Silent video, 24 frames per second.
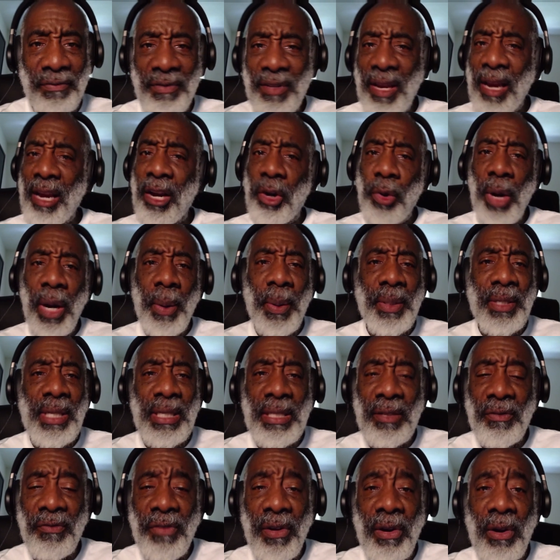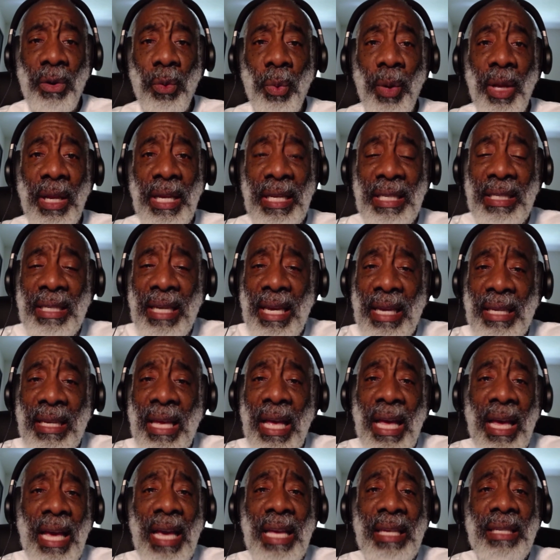Dick Gregory says it very well. He said
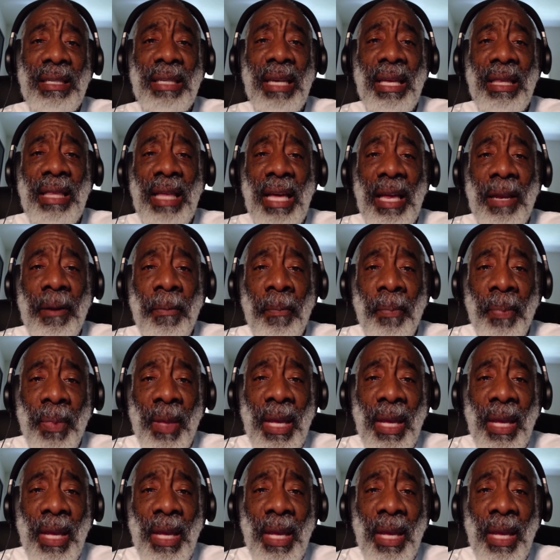that